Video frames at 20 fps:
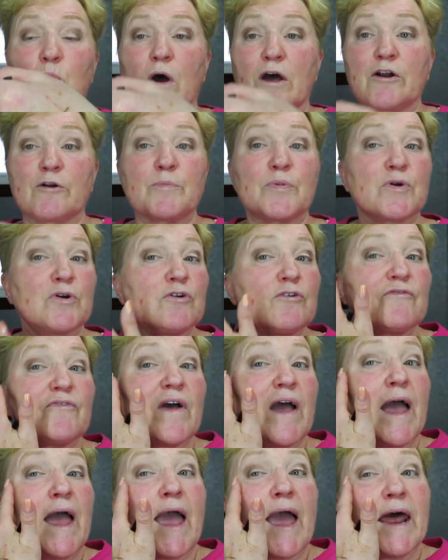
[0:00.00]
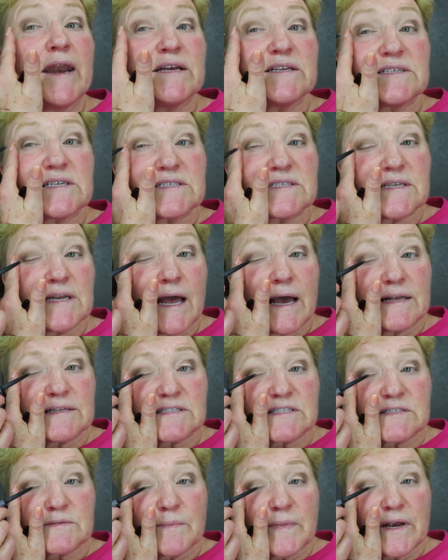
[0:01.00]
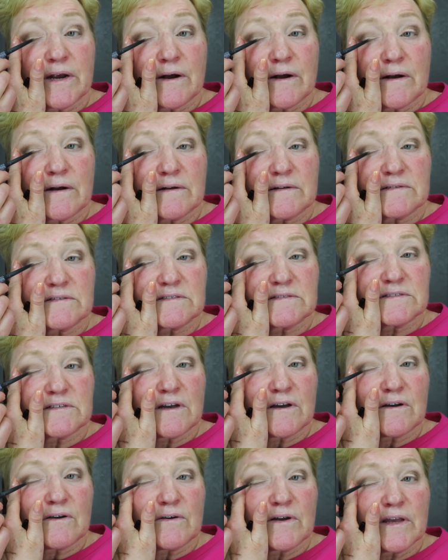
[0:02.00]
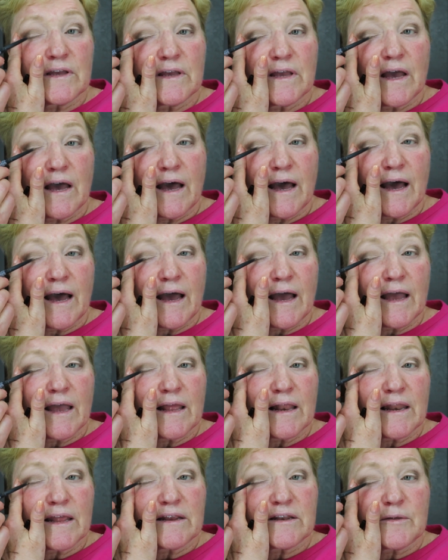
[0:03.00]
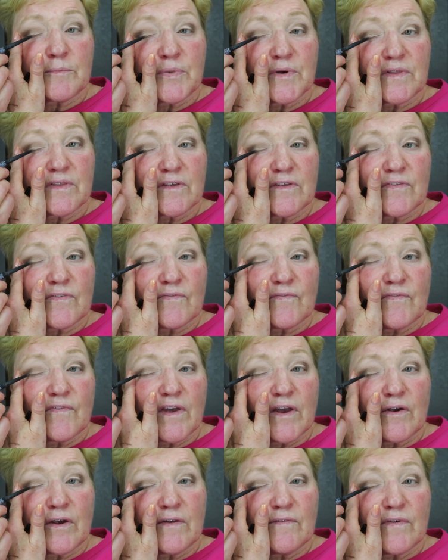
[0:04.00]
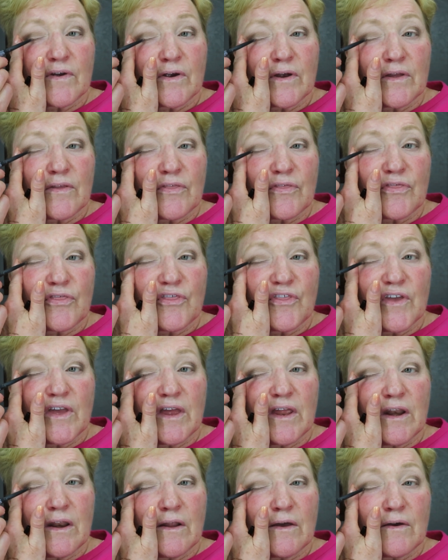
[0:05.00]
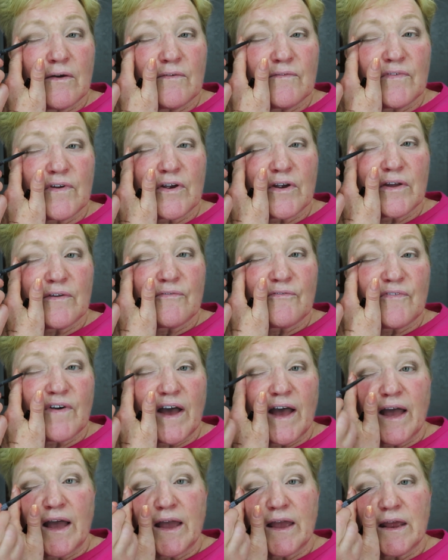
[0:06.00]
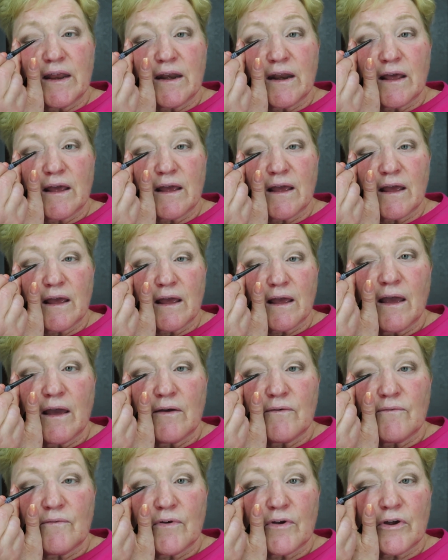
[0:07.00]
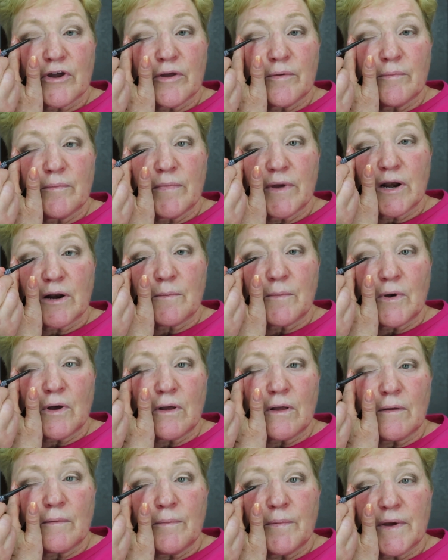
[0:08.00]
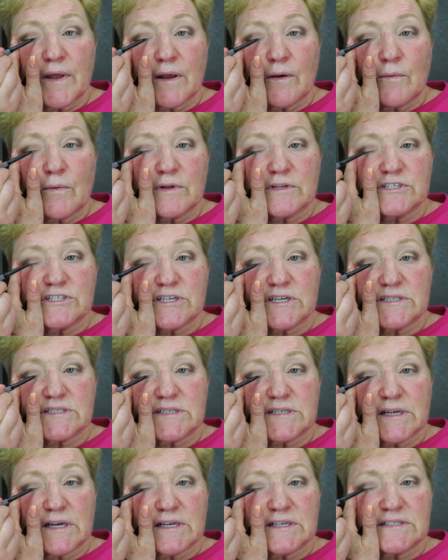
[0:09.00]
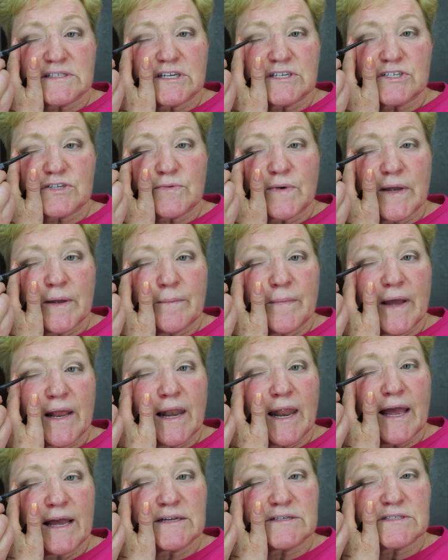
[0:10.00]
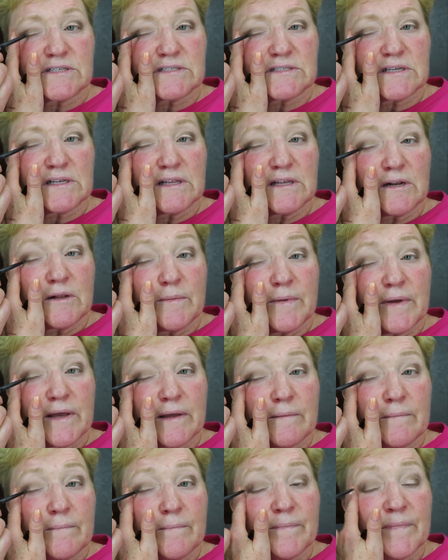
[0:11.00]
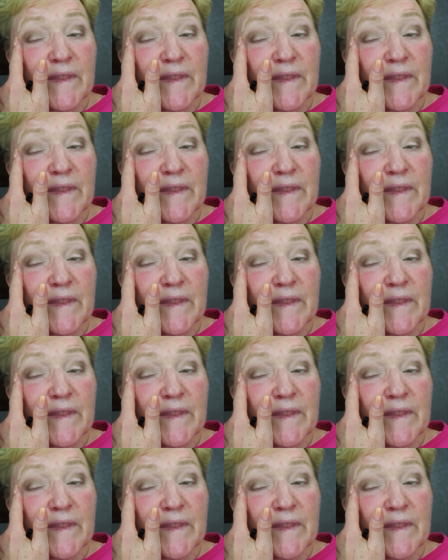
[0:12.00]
waterproof, and it does not smear. So I like to put this very, very thin, very fine, and very minimal, but it will just accentuate my lashes a little bit.